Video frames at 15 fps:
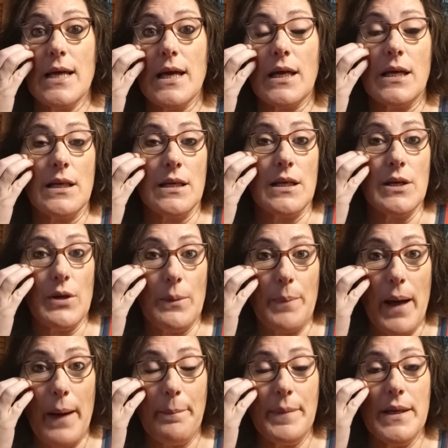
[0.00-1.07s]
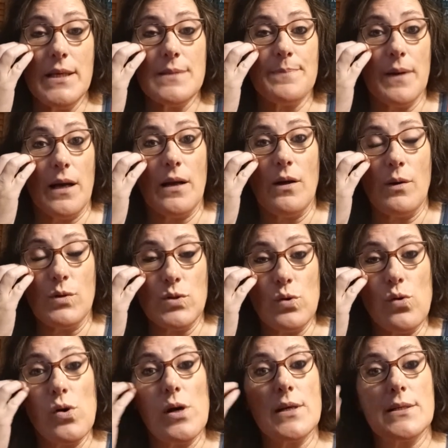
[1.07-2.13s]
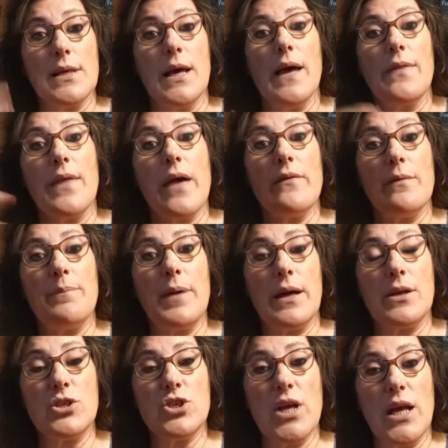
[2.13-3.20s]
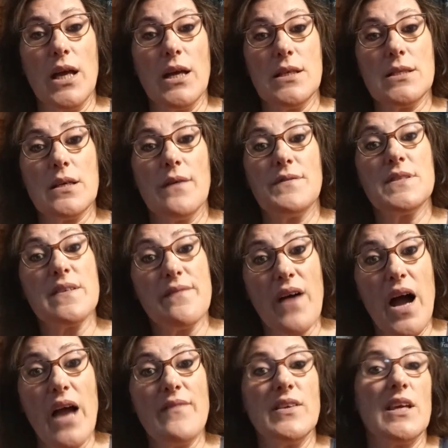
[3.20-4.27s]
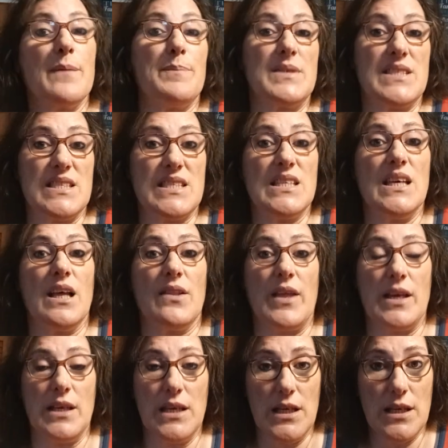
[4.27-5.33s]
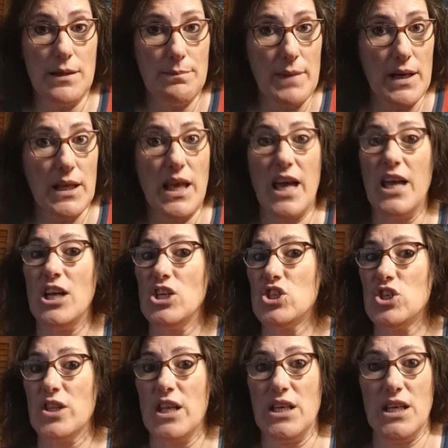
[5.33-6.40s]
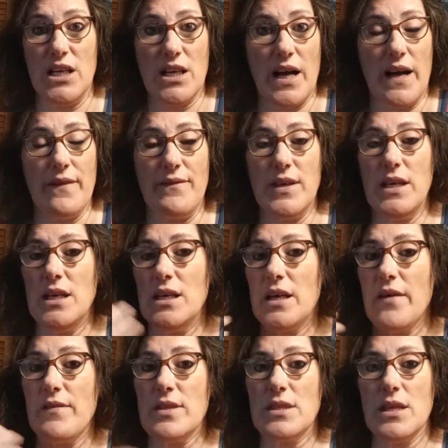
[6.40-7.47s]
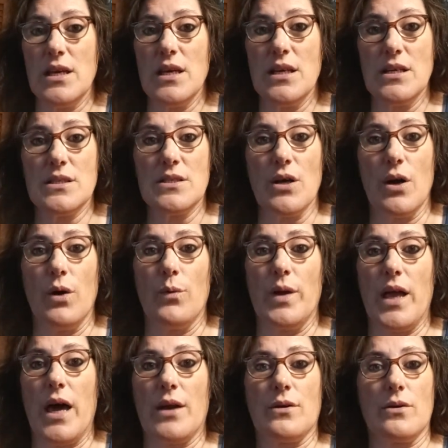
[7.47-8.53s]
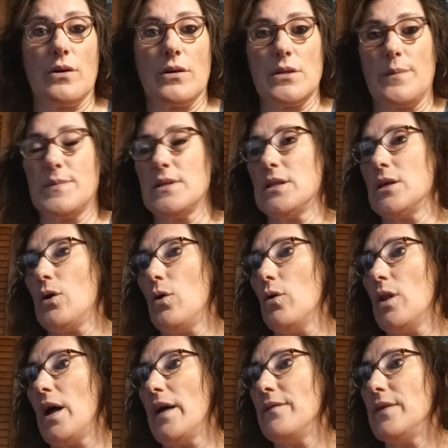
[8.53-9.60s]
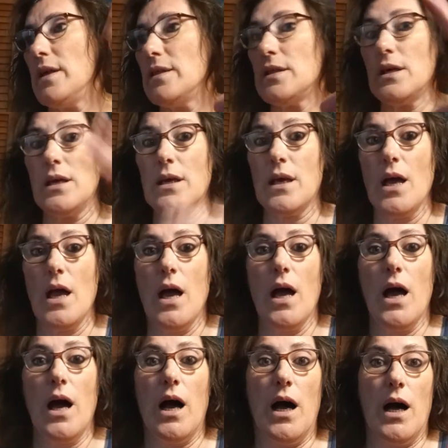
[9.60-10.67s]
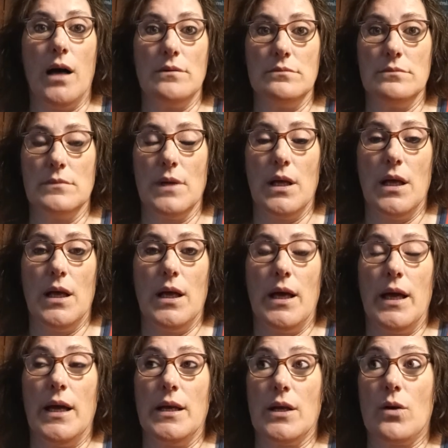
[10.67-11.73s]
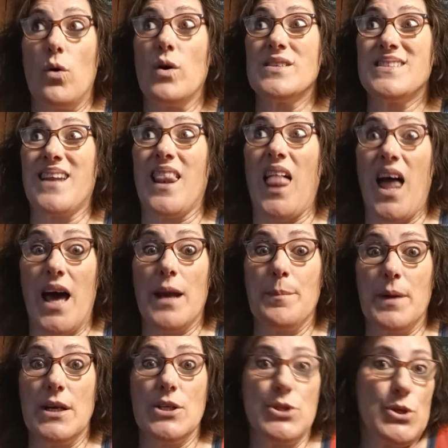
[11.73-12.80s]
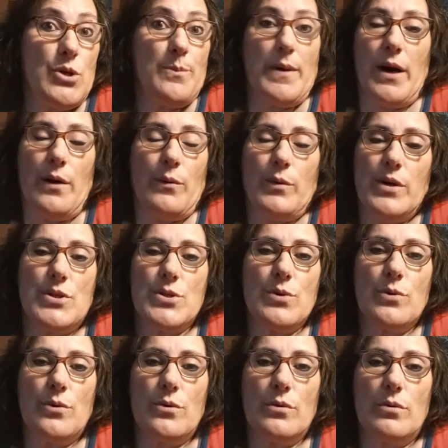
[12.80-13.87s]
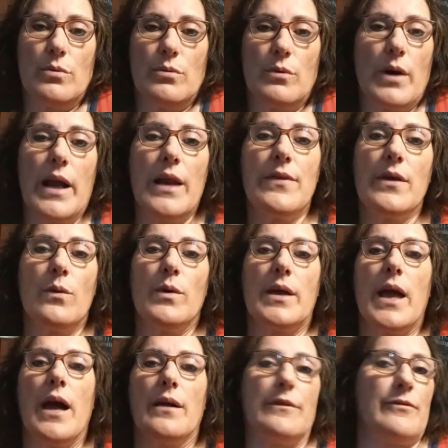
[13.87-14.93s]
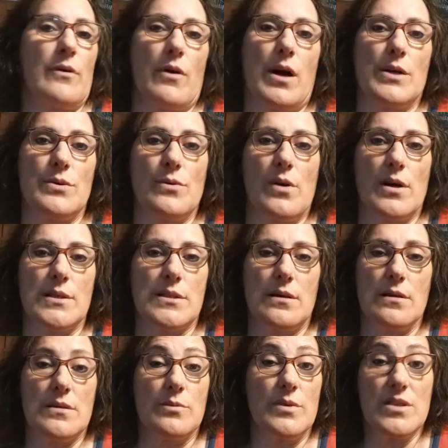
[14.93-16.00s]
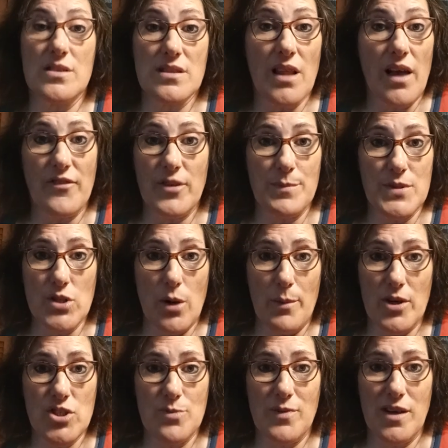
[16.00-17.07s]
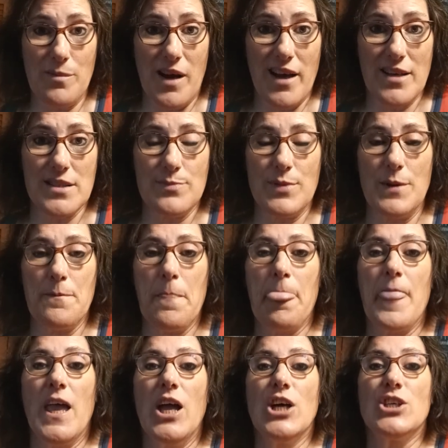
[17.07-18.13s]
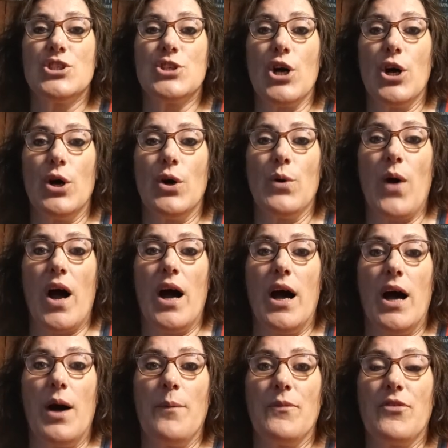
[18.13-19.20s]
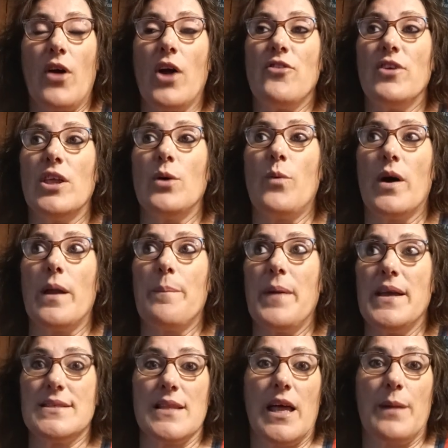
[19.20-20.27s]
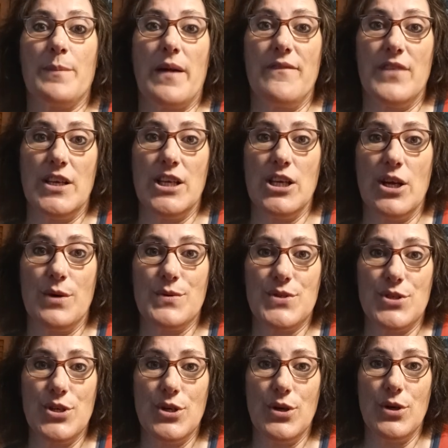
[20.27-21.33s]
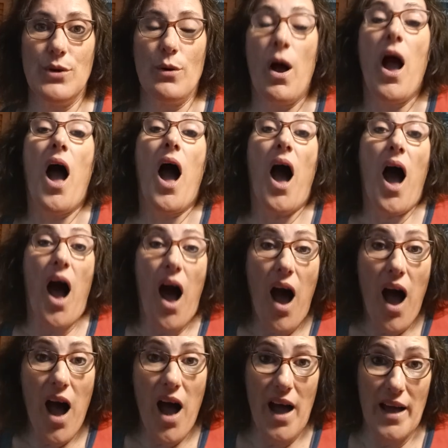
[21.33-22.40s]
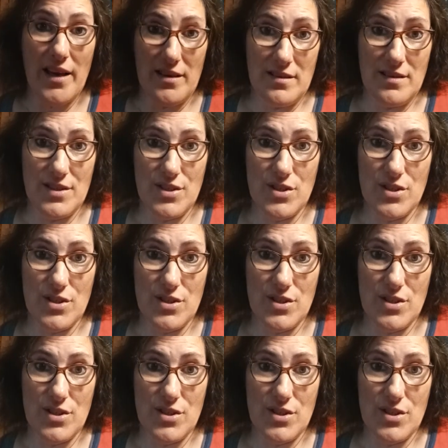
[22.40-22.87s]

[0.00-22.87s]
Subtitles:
that can kill puppies, but dogs, they have a better chance of surviving it, but still they need medication, they need IV and everything. So we had her hooked up to the whole IV thing. And it costed a lot of money too, but we do anything we can for our dogs because we just love them so much, me and my husband. So I really want to base a lot of my videos too on